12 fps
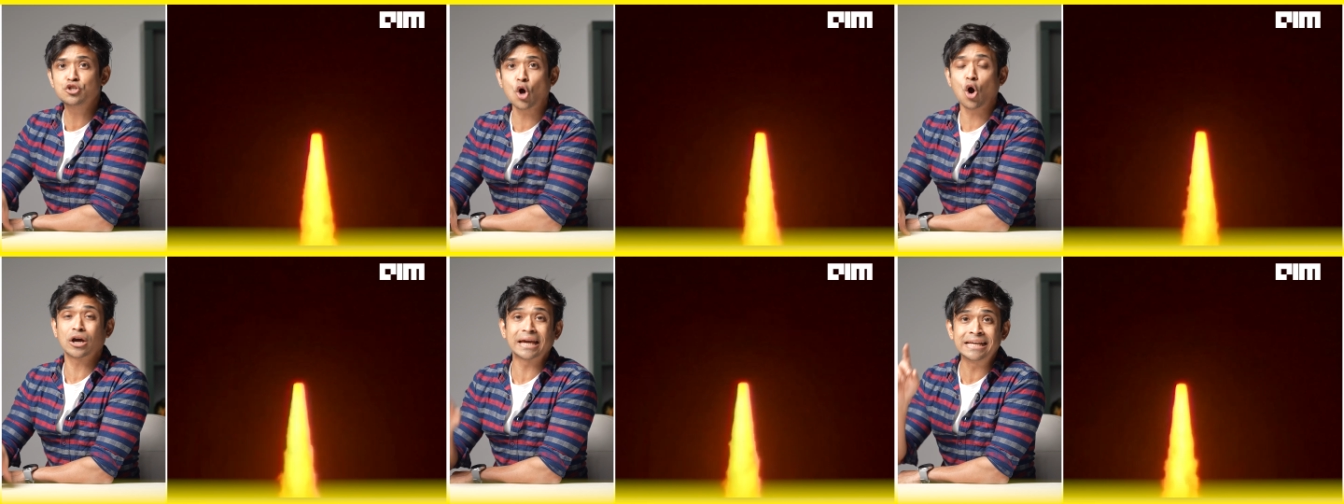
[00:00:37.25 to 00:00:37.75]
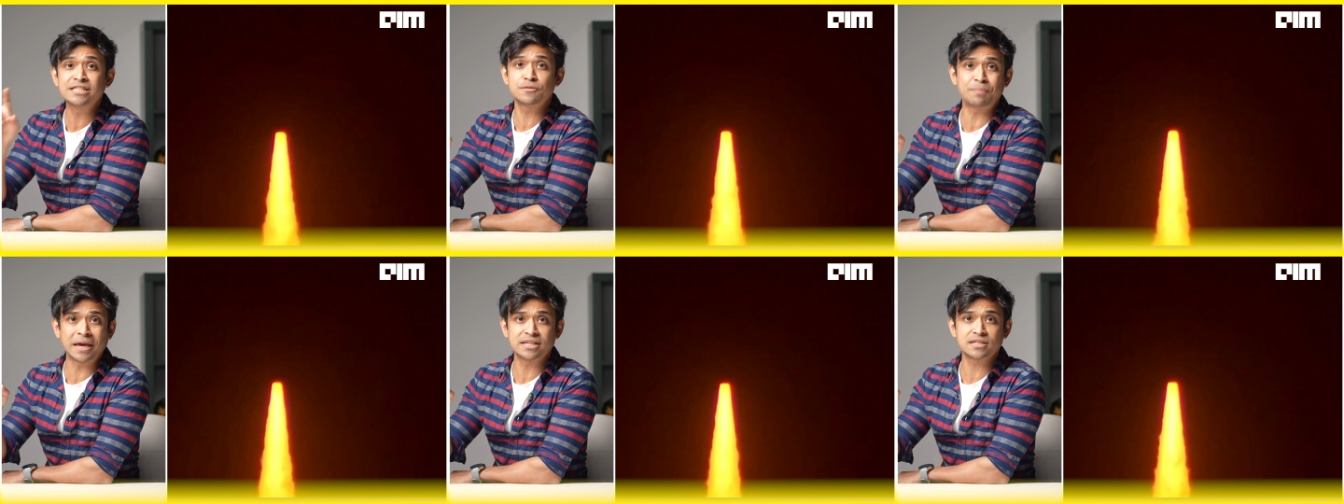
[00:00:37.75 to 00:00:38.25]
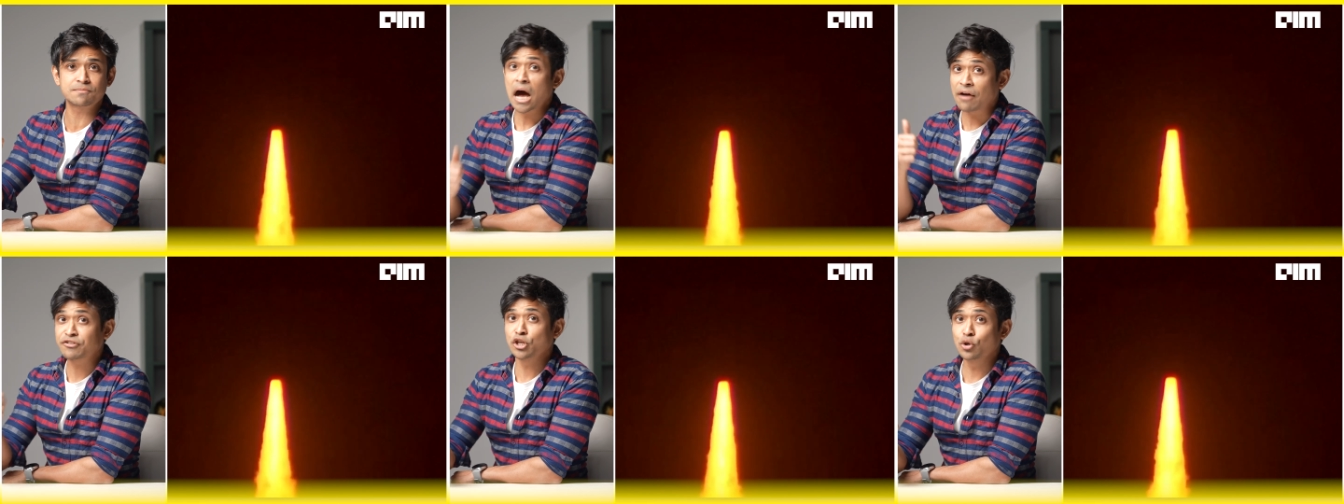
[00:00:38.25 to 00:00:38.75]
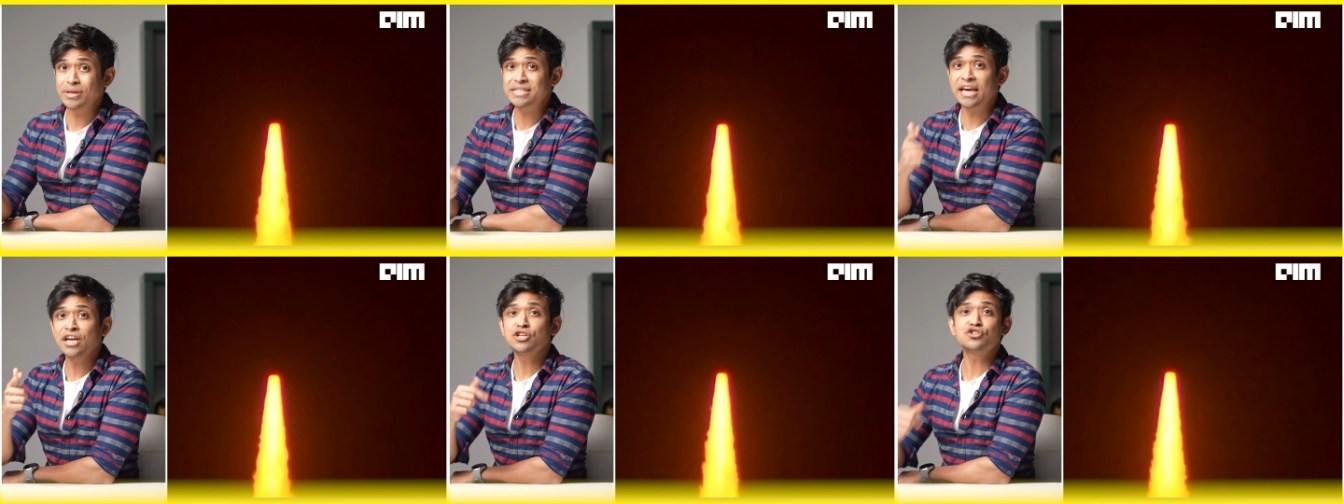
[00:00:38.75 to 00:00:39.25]
dock in space after
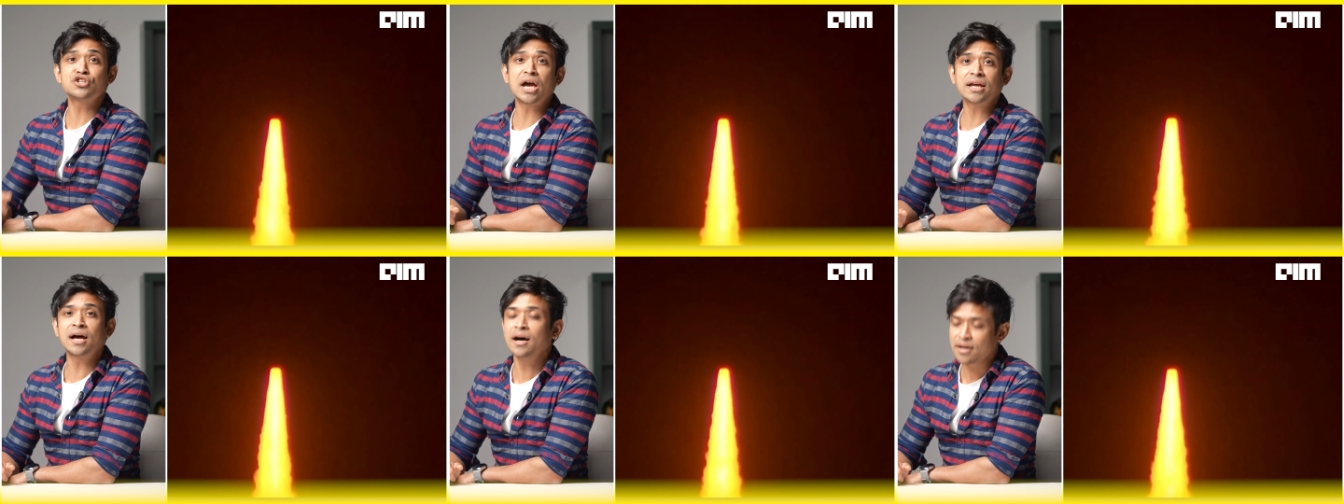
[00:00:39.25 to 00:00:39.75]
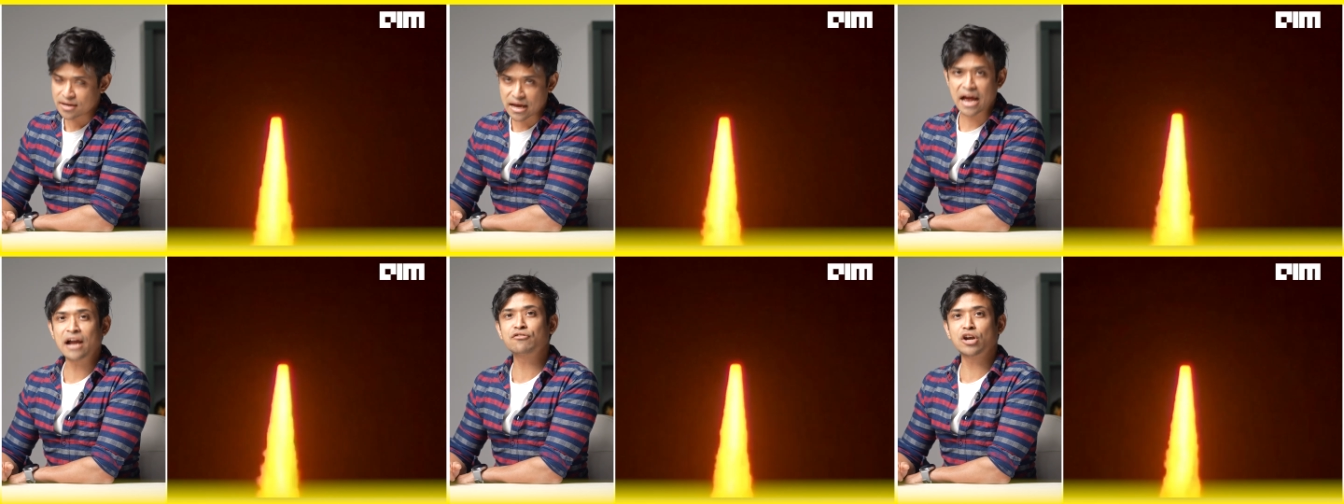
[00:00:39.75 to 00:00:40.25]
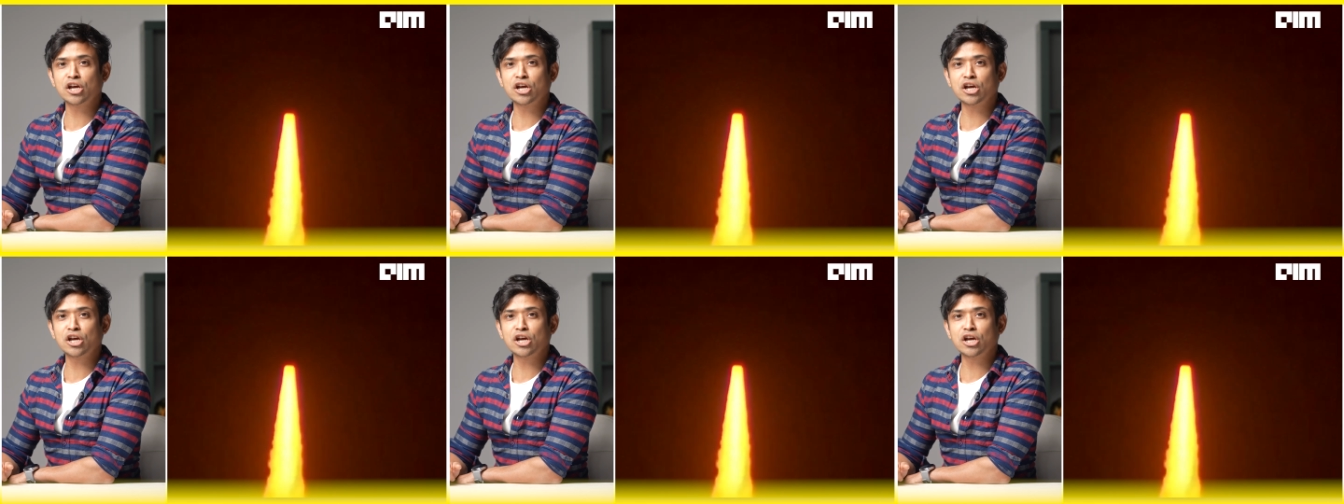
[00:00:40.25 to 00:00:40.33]
USA, China, and